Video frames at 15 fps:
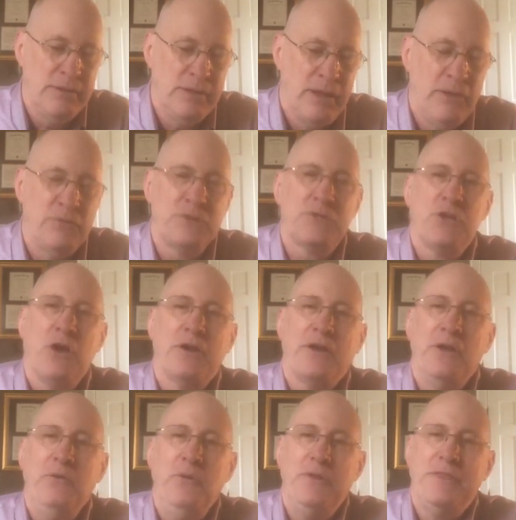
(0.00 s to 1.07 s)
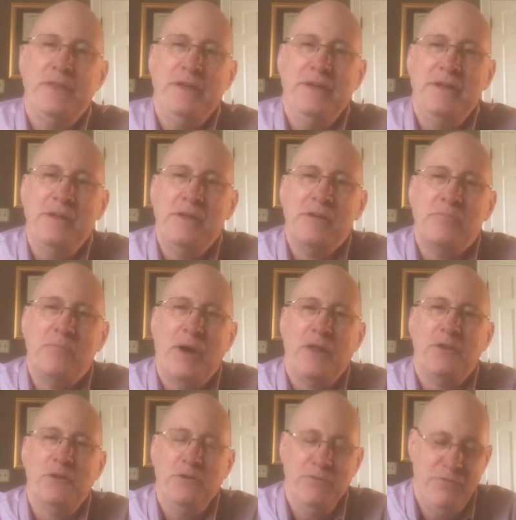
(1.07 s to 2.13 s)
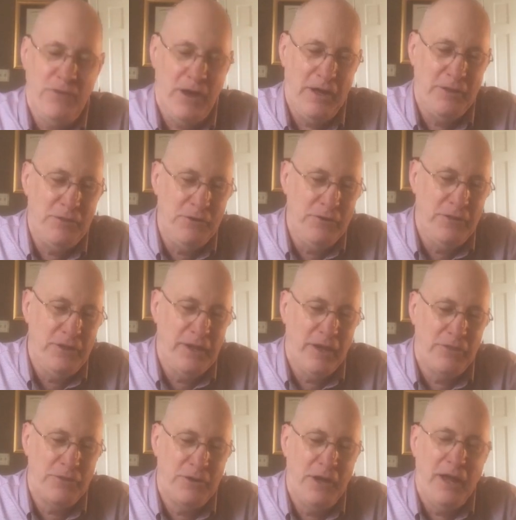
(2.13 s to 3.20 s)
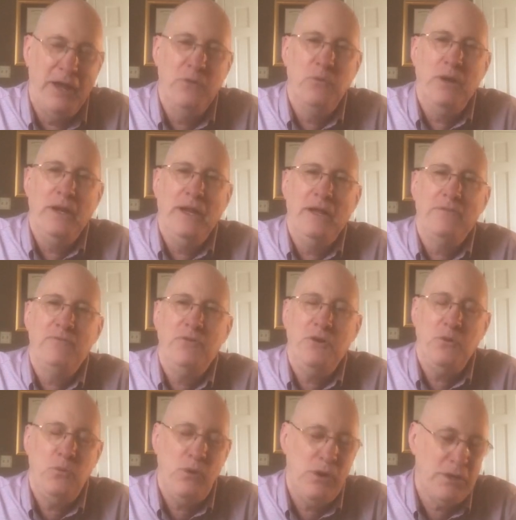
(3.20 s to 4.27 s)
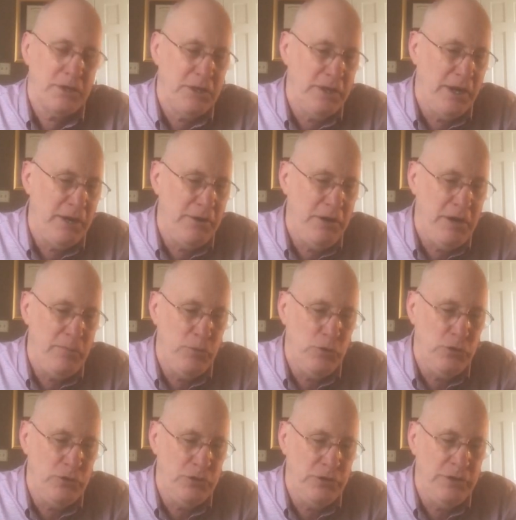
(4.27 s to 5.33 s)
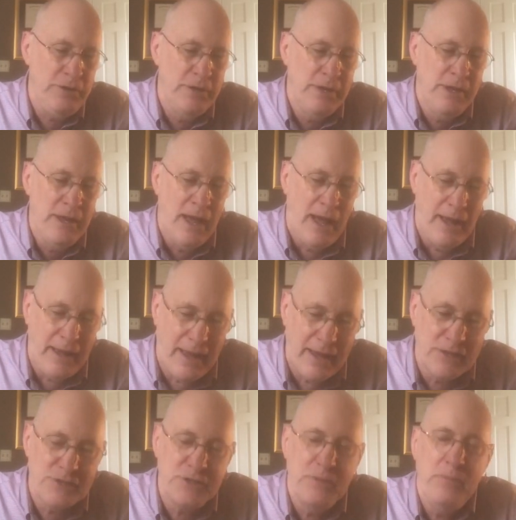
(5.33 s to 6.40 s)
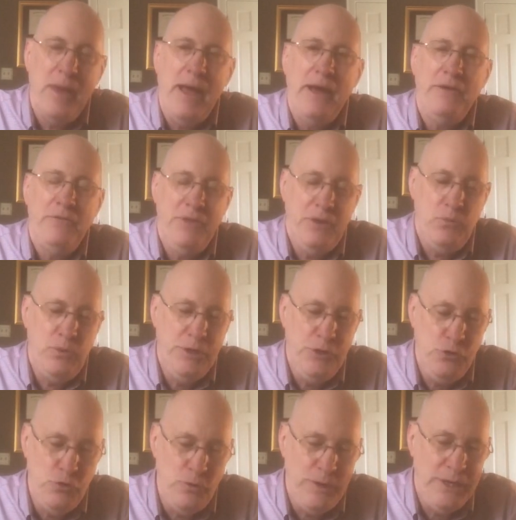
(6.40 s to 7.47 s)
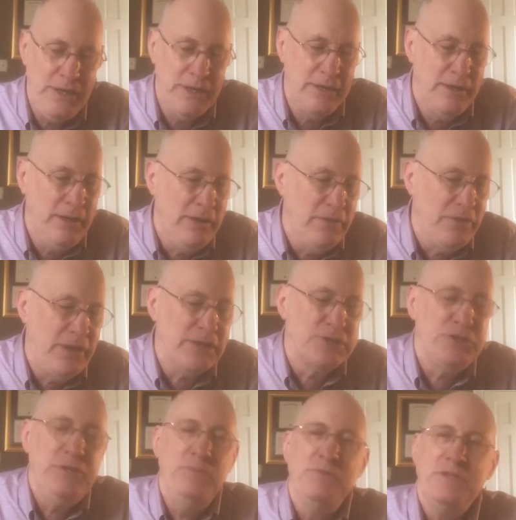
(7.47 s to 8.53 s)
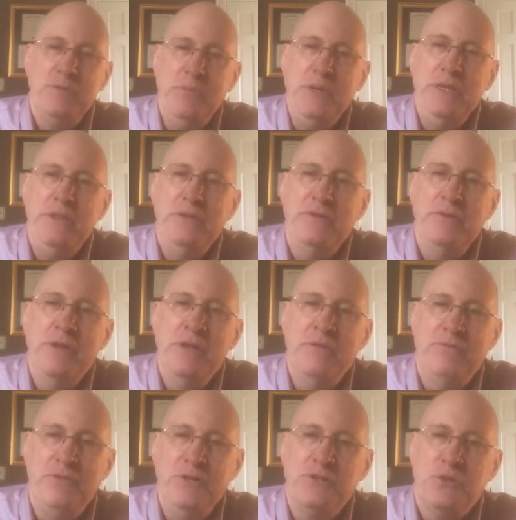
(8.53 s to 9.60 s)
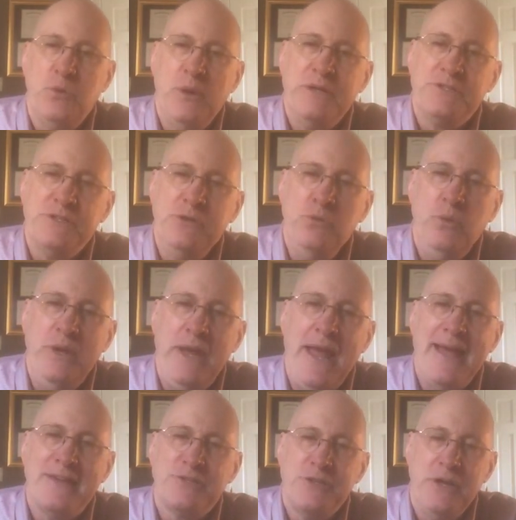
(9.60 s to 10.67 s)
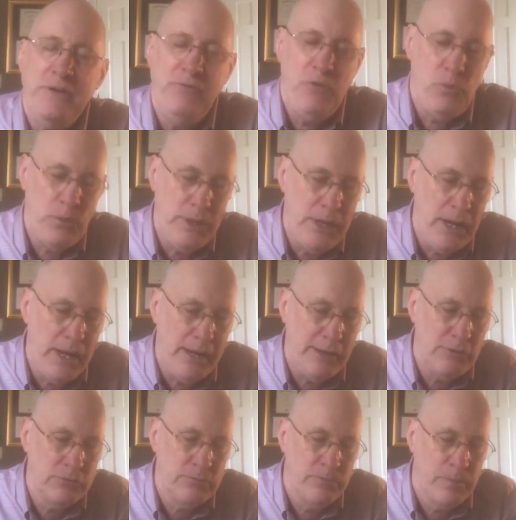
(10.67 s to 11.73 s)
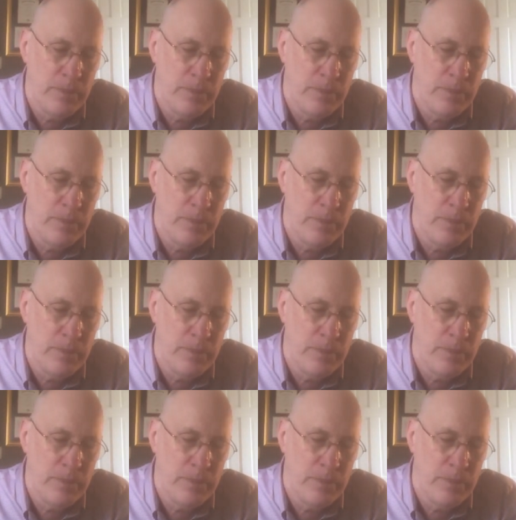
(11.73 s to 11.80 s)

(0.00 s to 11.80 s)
I was talking with a mother and father the other day while out for a walk in our neighborhood. I asked them how they were doing. That seems to be the first question we ask everyone now.